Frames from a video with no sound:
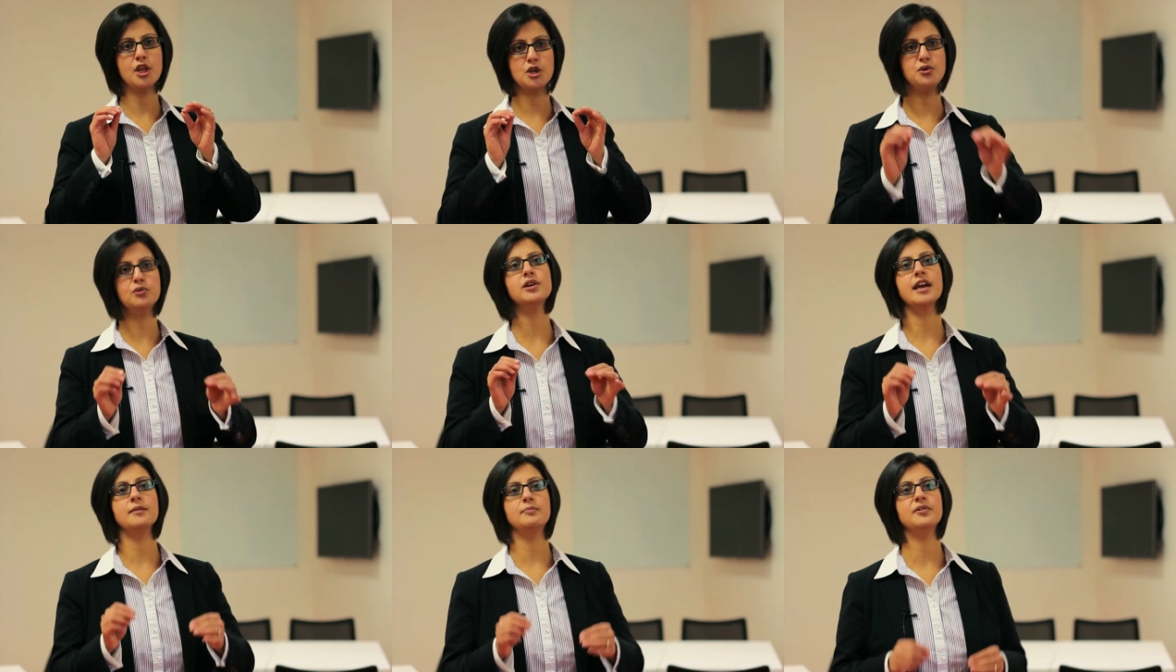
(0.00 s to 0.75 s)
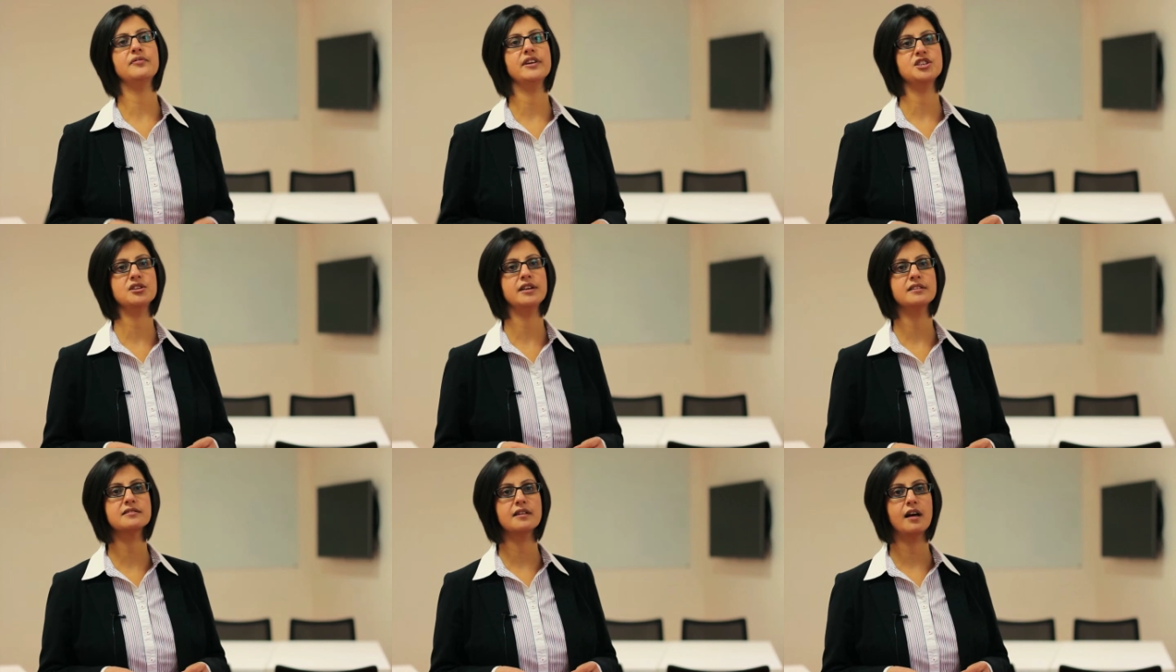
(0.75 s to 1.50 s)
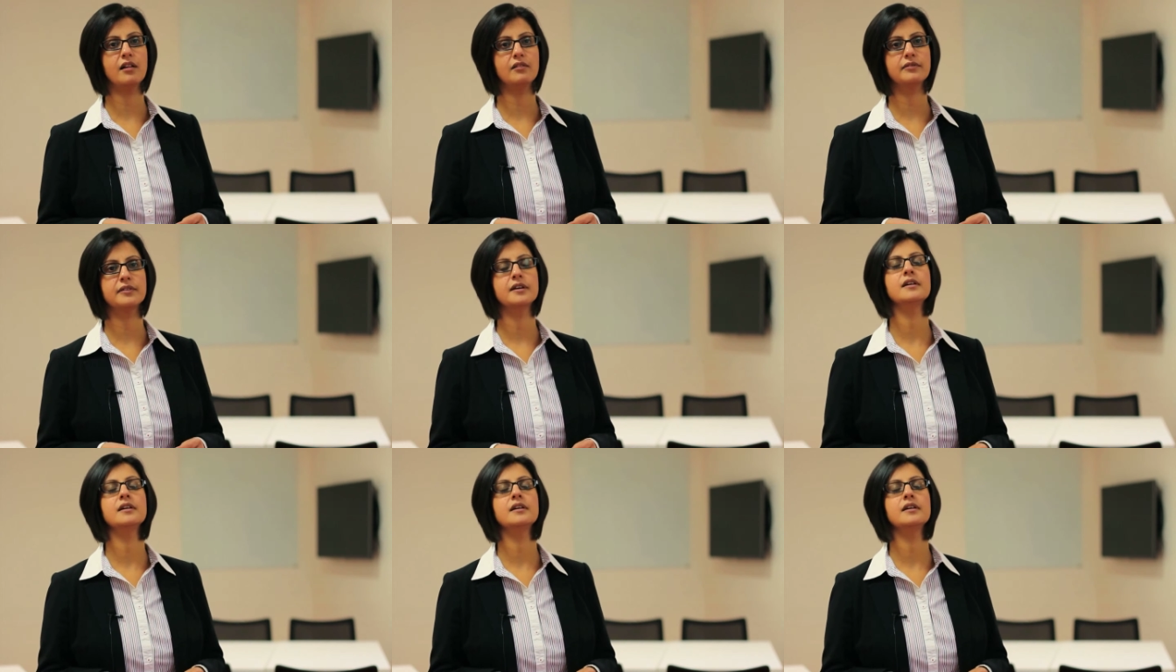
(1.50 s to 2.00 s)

the UK profession itself.